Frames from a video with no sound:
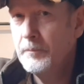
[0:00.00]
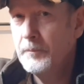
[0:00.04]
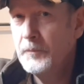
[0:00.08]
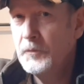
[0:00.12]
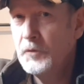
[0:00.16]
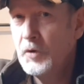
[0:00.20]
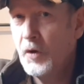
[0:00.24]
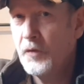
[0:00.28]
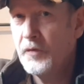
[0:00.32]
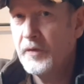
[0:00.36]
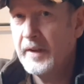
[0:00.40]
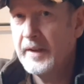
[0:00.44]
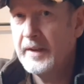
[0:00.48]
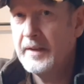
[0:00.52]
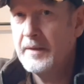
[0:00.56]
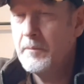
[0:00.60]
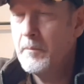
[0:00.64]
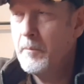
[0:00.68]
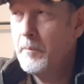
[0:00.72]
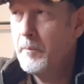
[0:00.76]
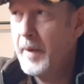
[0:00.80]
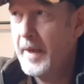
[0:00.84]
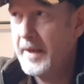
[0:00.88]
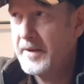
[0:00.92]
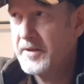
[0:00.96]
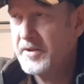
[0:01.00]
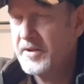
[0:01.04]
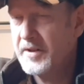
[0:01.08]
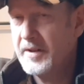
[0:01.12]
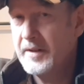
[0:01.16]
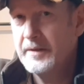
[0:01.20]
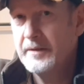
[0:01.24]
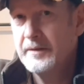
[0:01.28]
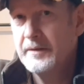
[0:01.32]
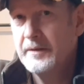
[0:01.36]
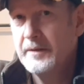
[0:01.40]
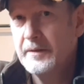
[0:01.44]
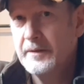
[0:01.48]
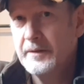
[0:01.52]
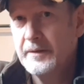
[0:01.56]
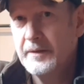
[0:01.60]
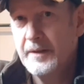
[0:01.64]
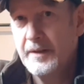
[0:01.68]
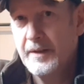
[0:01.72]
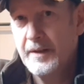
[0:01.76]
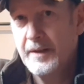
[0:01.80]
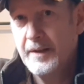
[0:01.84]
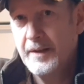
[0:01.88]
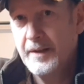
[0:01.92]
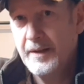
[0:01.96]
not the best
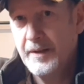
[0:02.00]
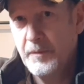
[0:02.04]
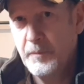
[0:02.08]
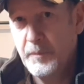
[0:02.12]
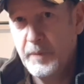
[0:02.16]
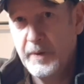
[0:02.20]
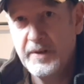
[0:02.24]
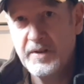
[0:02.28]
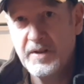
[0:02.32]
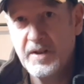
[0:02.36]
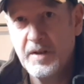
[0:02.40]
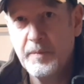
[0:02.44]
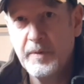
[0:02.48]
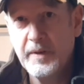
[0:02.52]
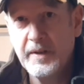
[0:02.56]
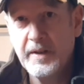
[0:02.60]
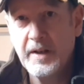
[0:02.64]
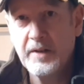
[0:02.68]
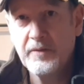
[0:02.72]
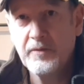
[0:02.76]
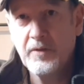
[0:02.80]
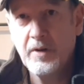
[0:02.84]
PCP air